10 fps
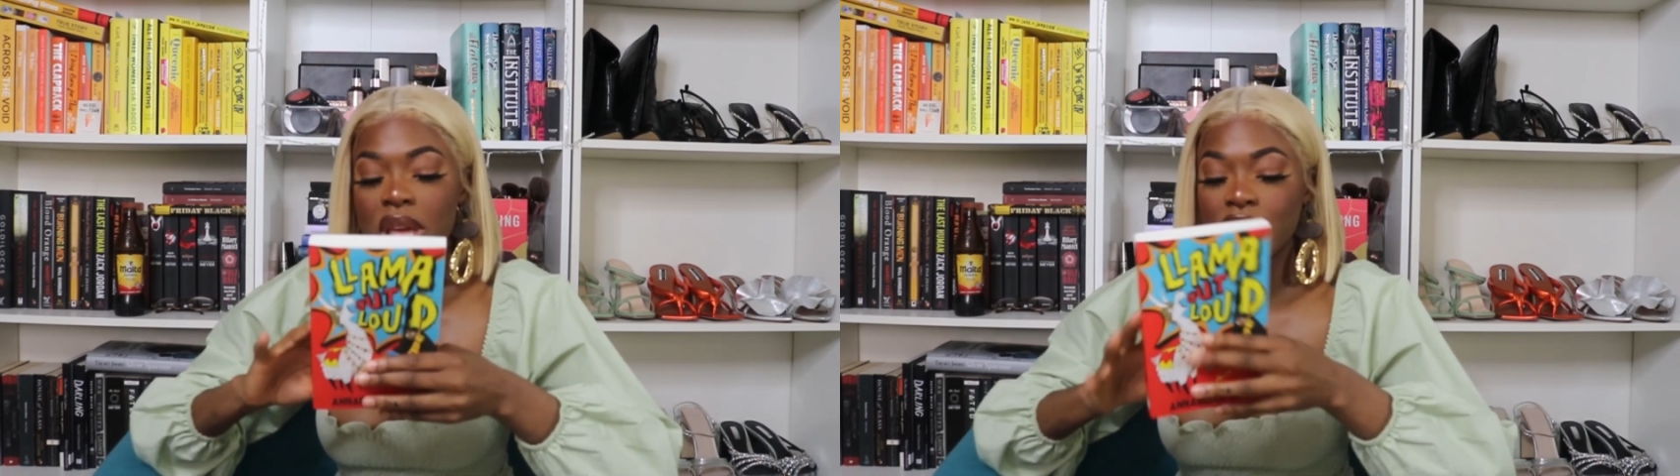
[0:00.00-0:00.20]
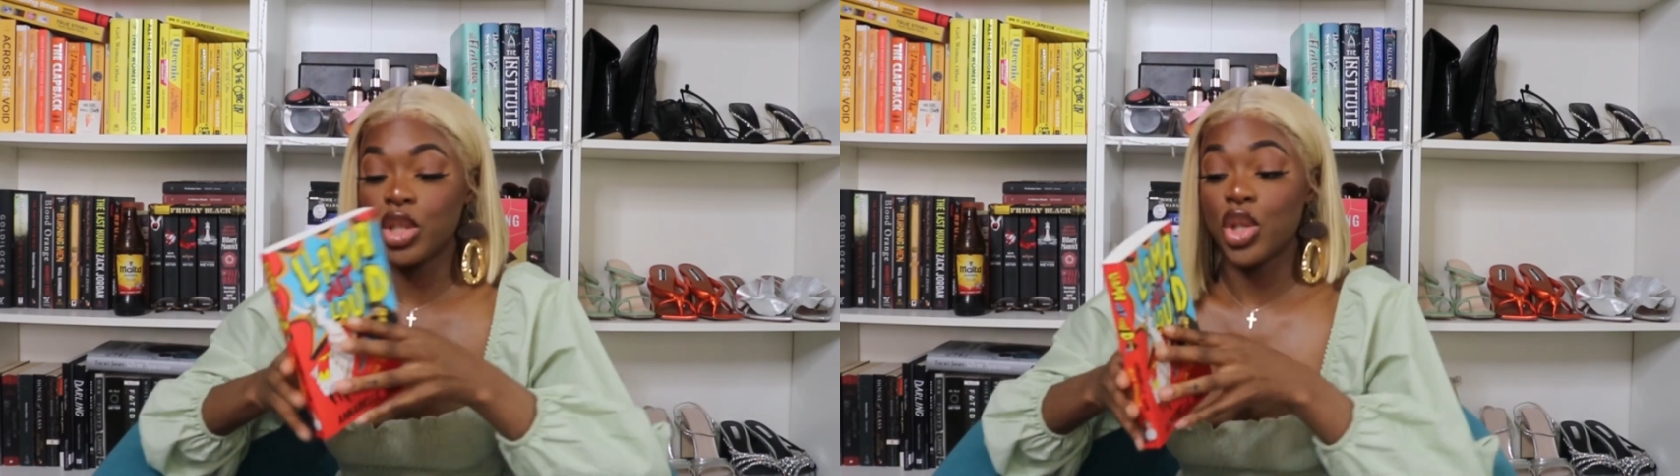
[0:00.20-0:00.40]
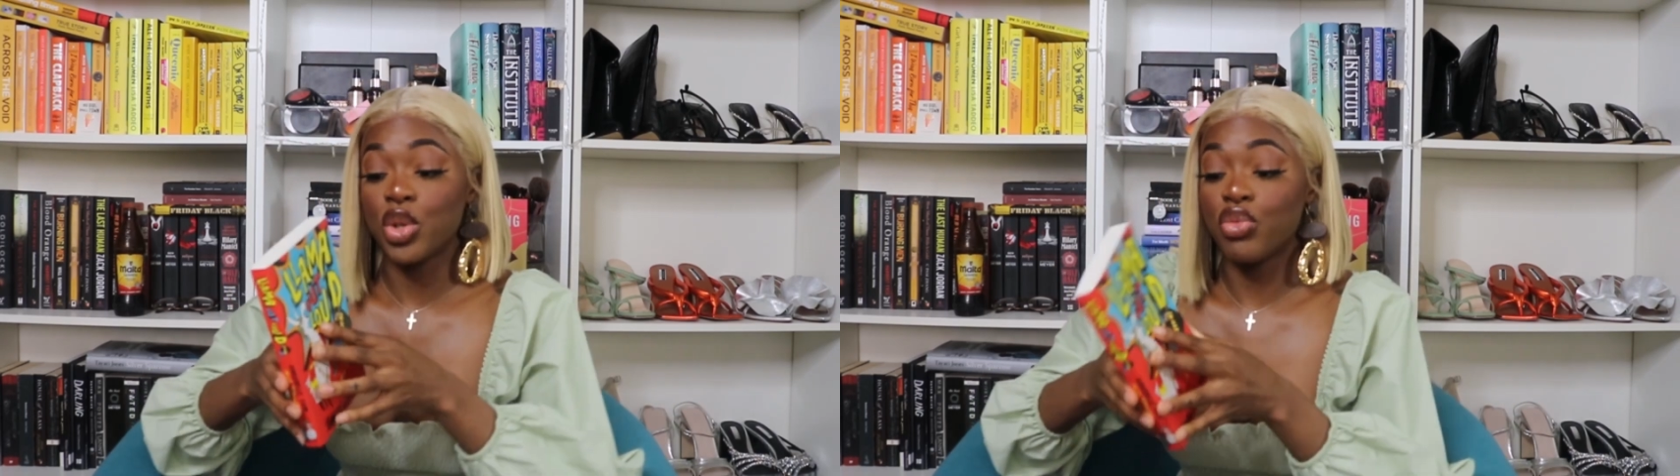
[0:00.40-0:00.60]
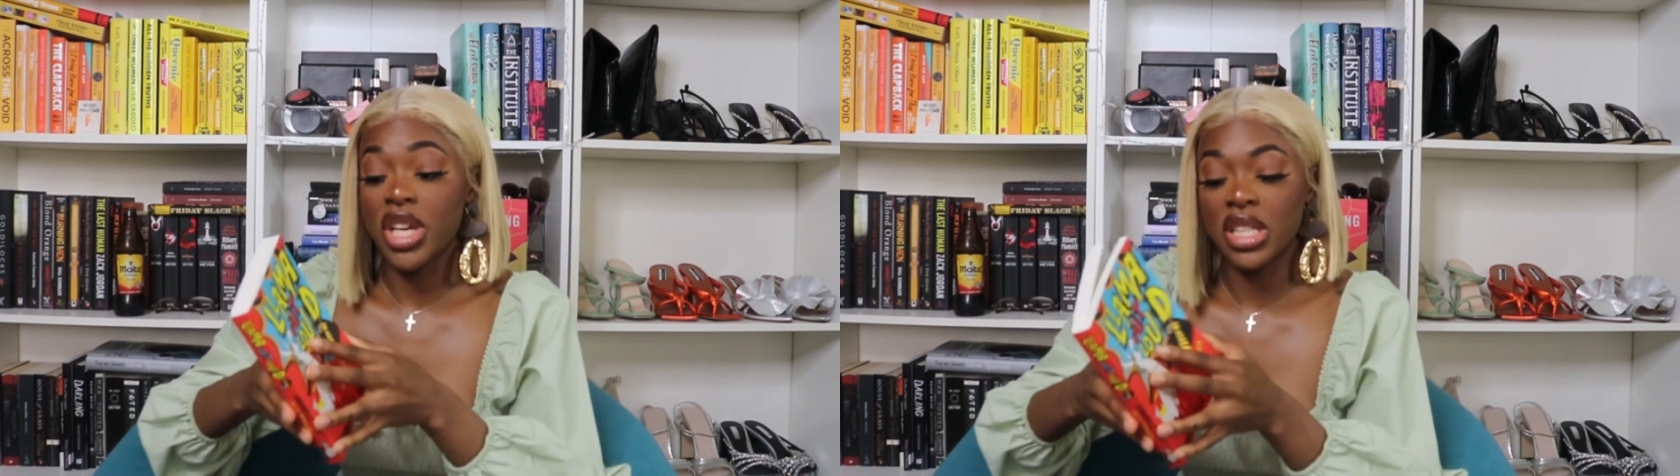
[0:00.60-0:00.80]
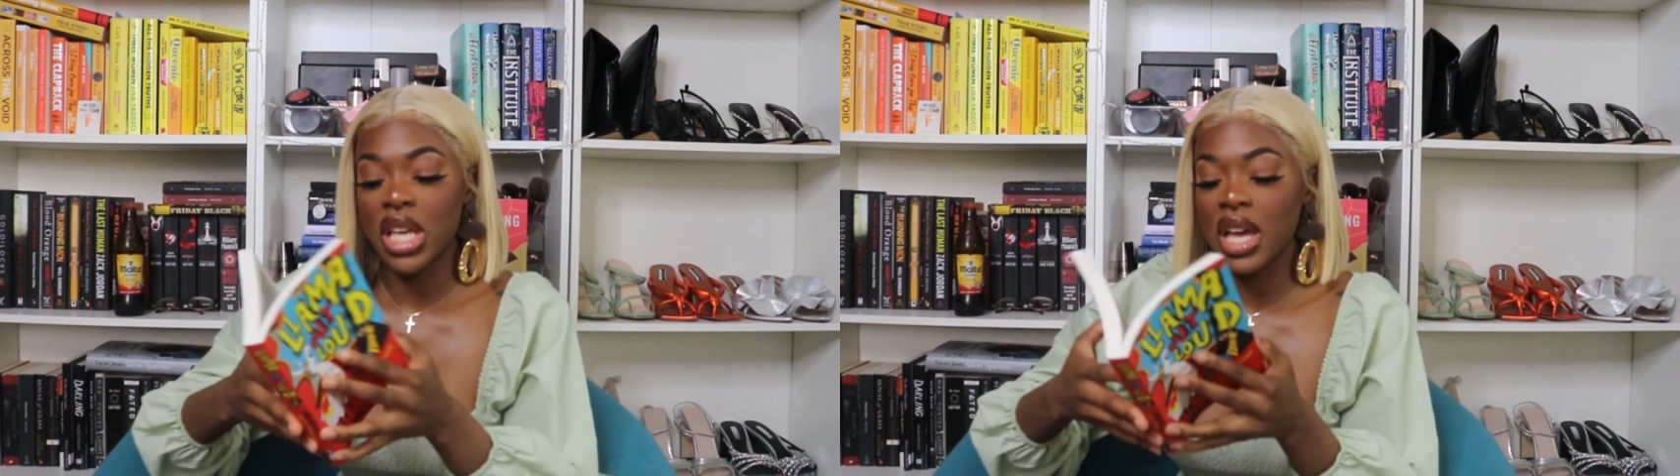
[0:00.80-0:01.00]
yet to do
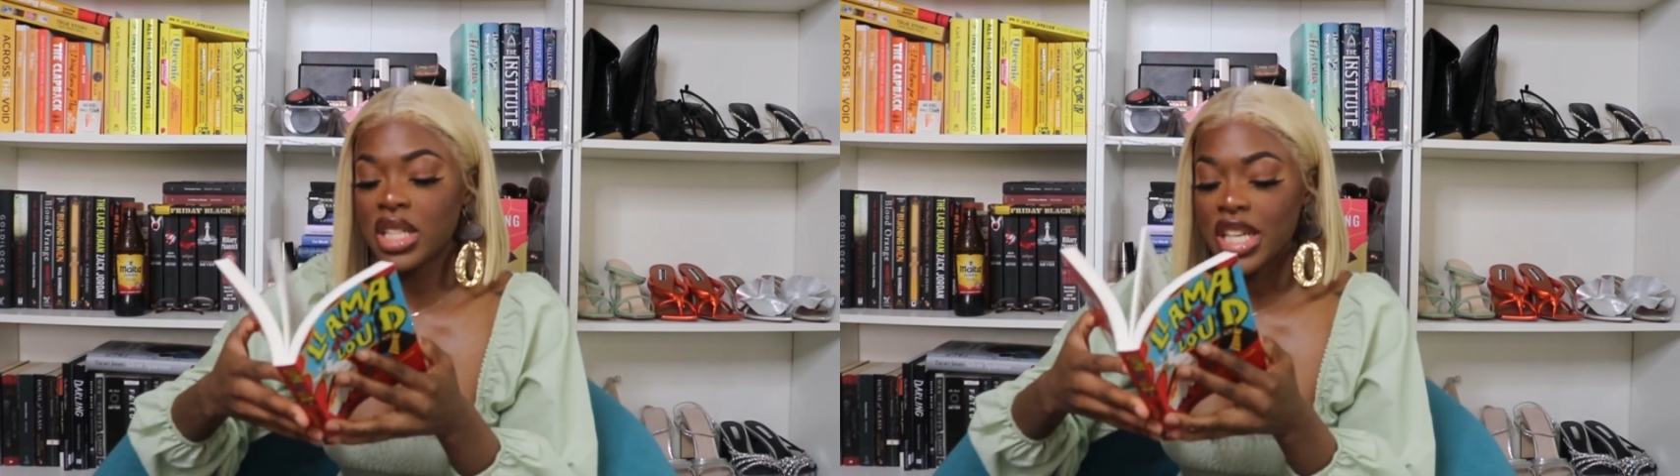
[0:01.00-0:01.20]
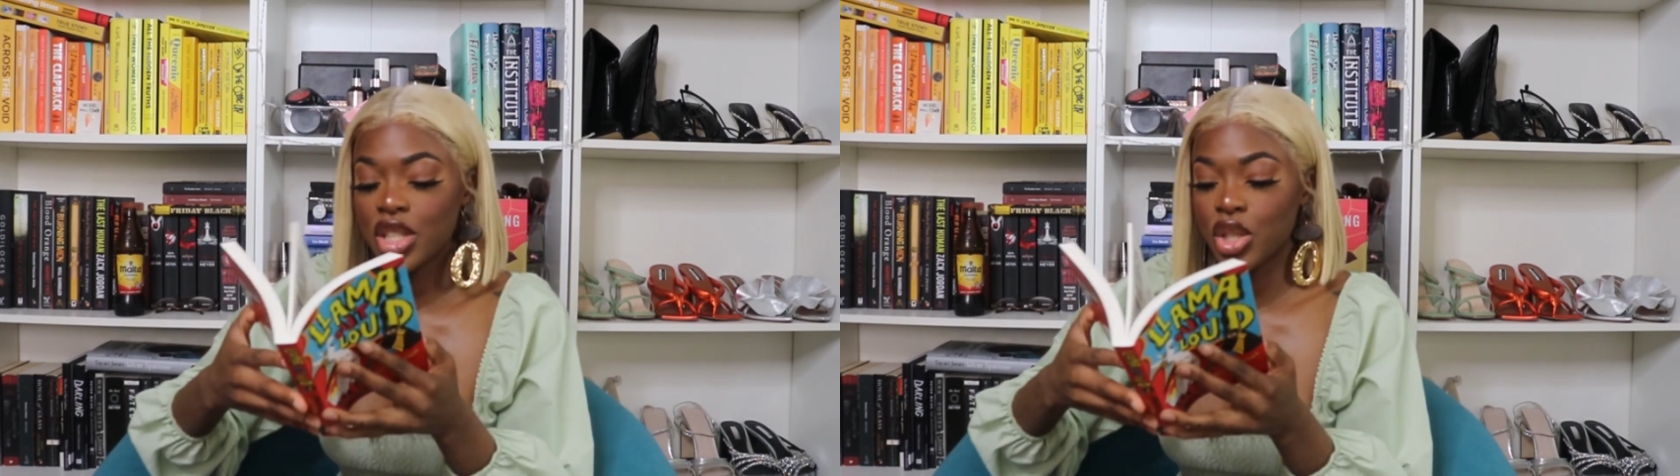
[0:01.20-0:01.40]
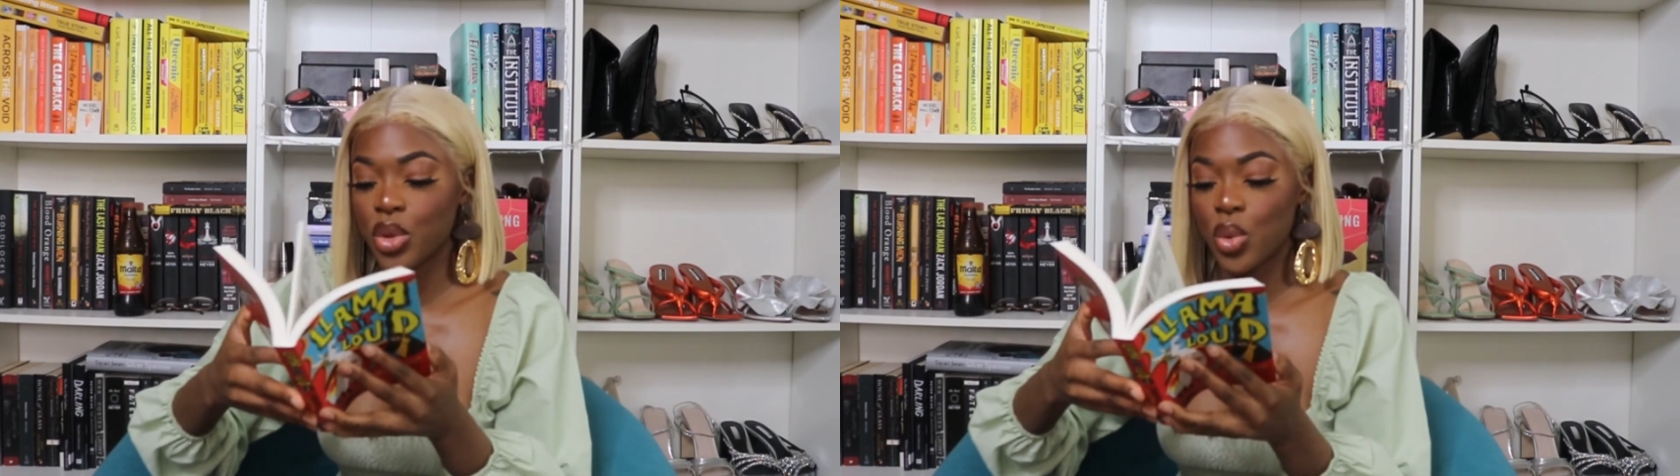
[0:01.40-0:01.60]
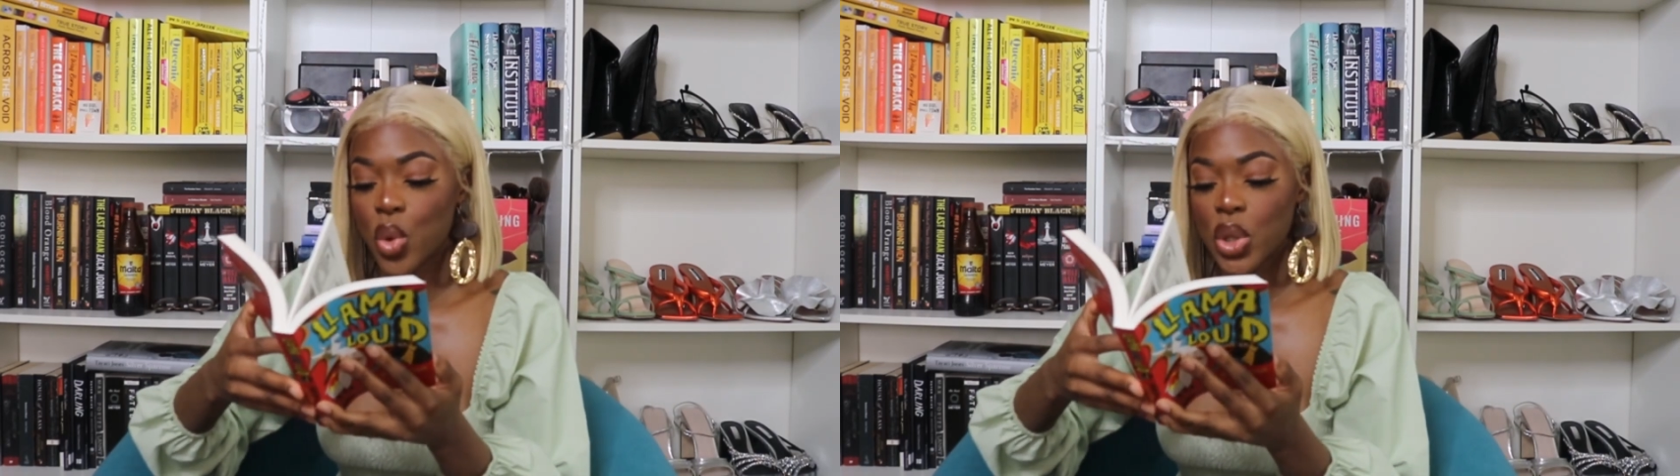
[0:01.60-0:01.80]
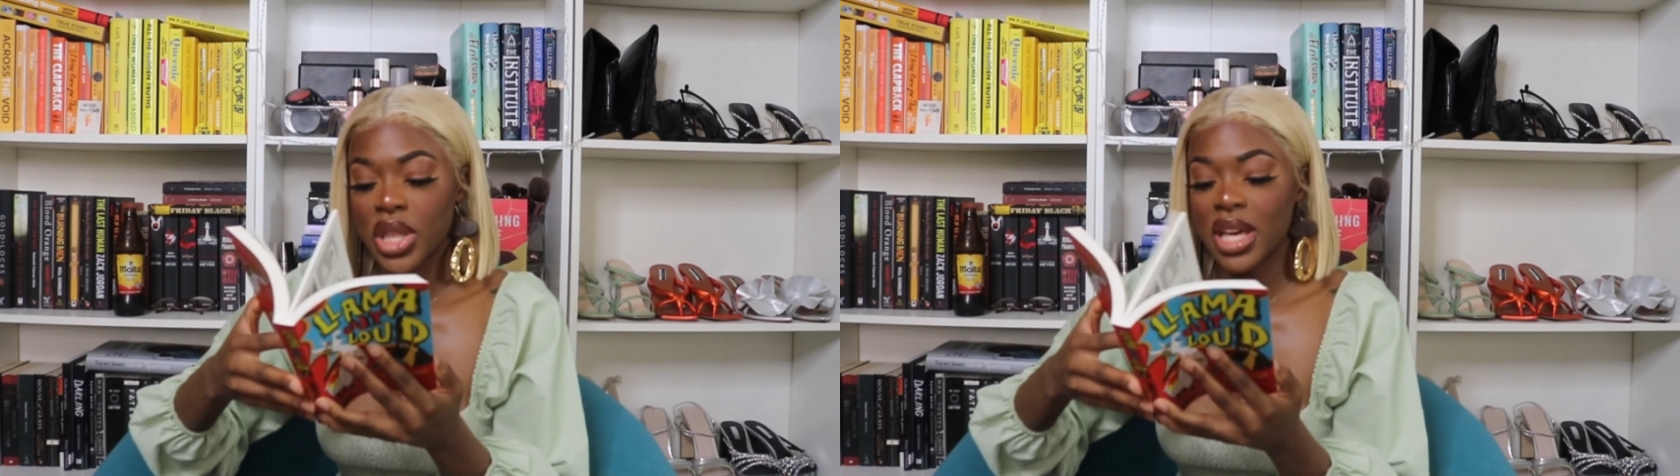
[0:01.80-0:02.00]
research into the
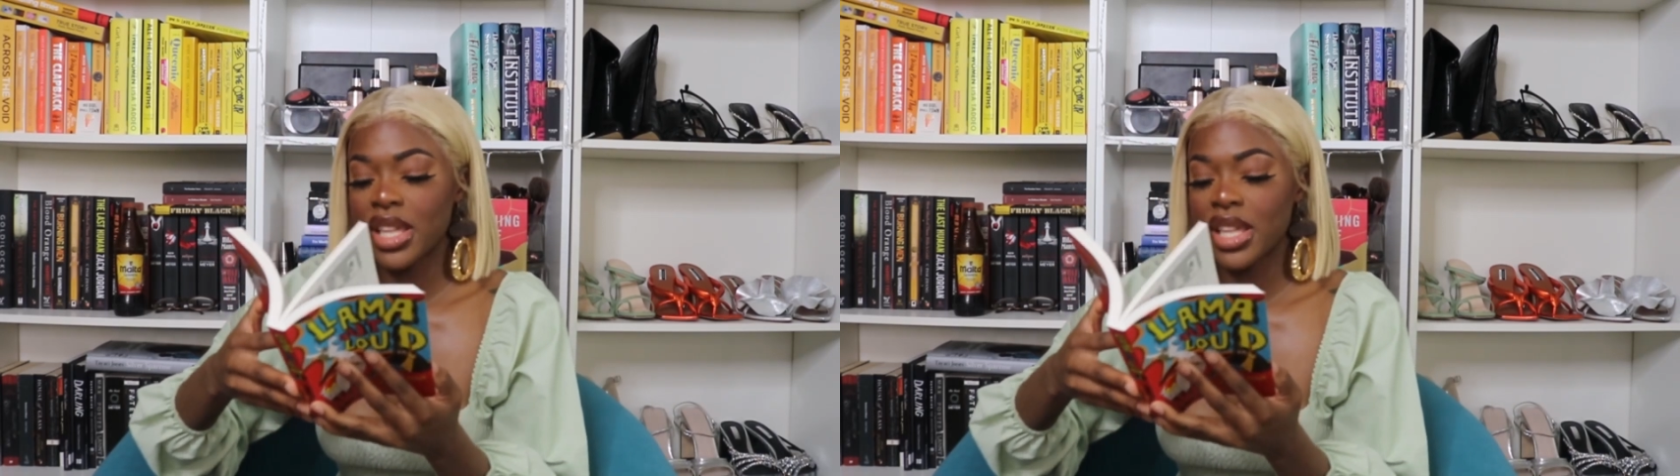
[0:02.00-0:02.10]
author.